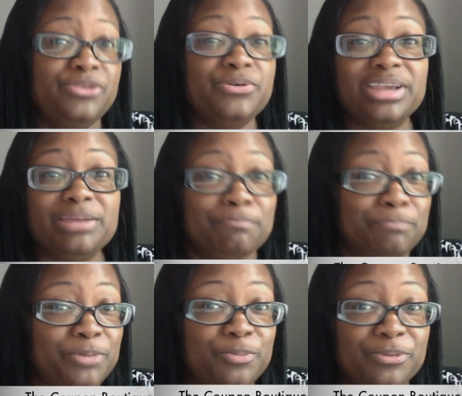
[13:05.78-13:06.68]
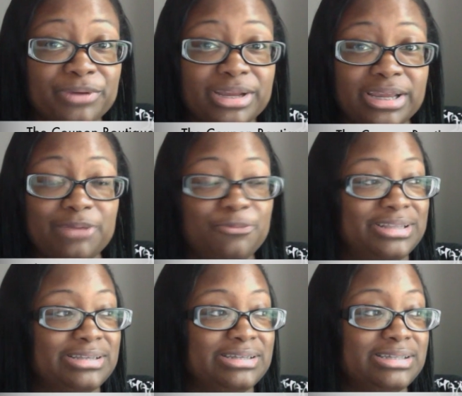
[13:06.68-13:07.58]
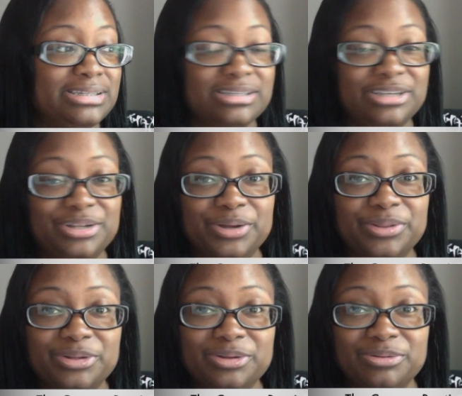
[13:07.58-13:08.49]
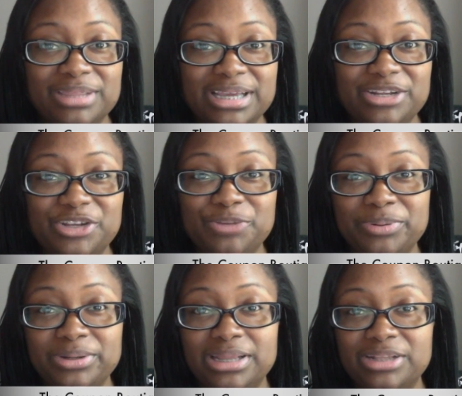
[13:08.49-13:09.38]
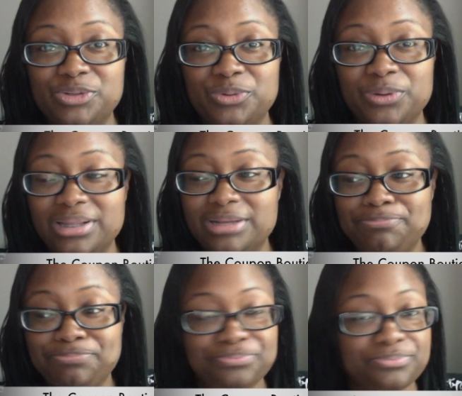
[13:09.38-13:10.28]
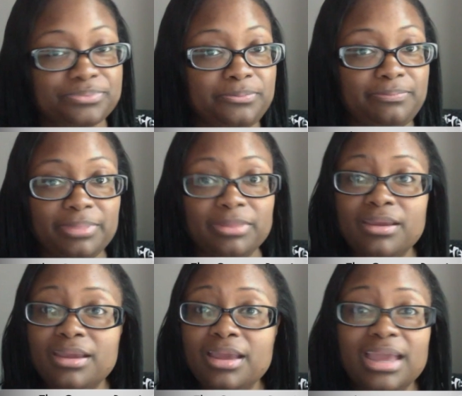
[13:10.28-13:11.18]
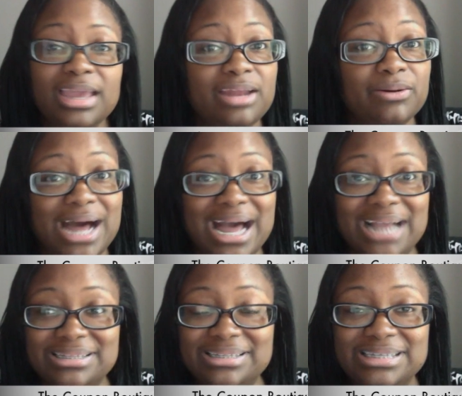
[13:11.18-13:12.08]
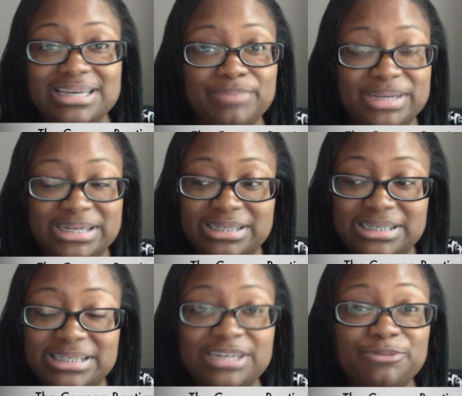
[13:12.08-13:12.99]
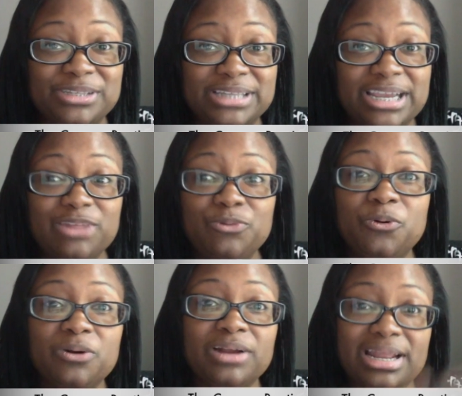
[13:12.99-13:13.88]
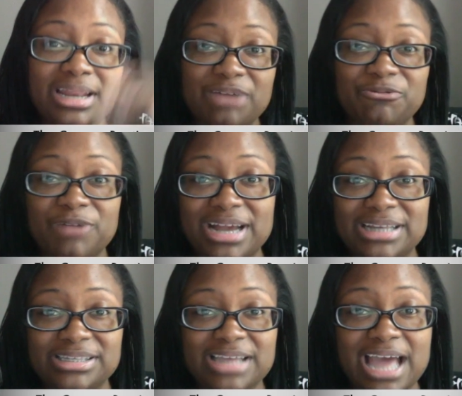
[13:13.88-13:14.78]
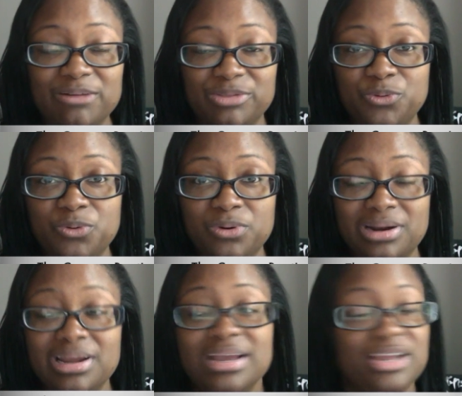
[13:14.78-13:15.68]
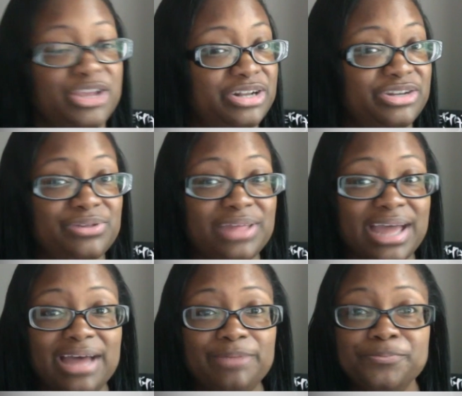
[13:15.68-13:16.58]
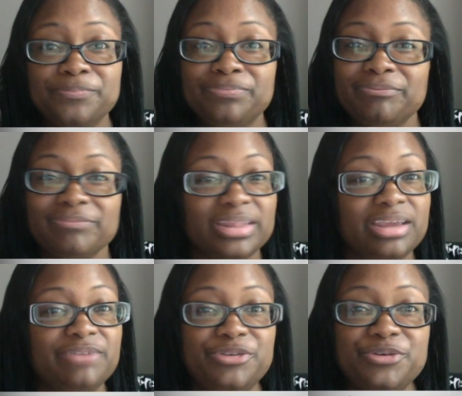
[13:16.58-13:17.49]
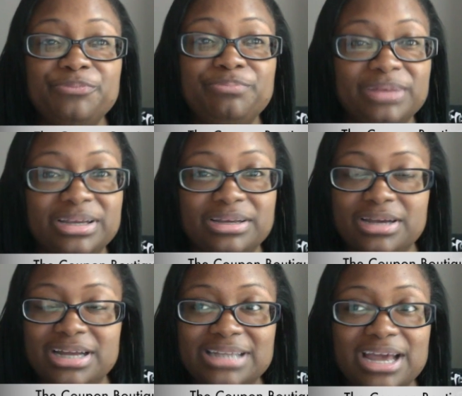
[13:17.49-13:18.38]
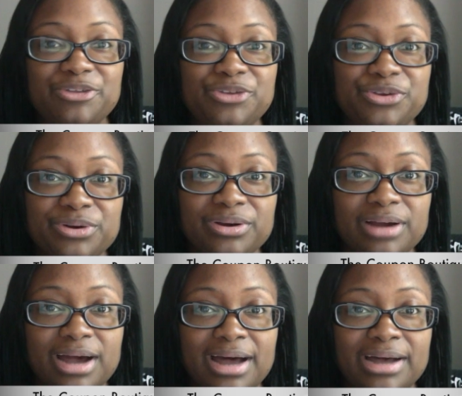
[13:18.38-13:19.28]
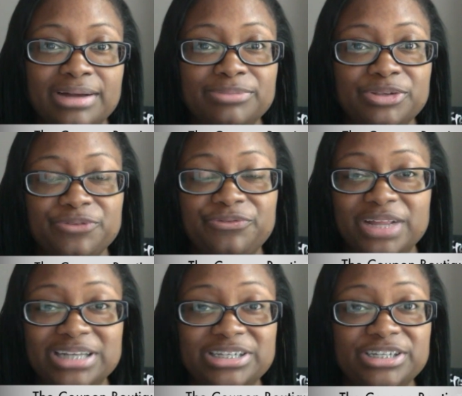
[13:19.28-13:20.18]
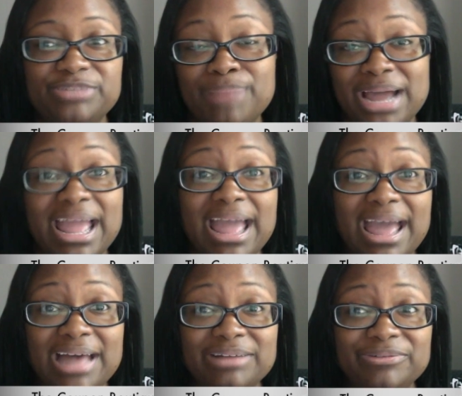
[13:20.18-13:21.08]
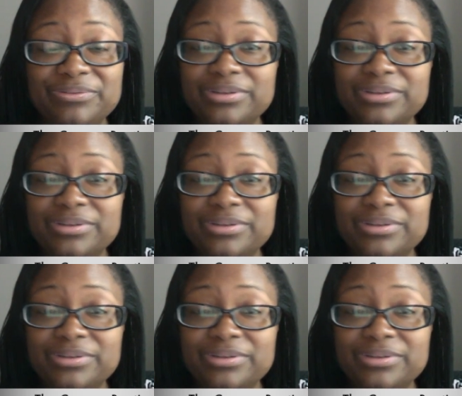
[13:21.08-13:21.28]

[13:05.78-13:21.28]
can get poopery, which is, the little thing that you put in the toilet. It'll hide the scent because the scent will stay in the water and not rise out the water. You can do that. If you cut down your flushes by half,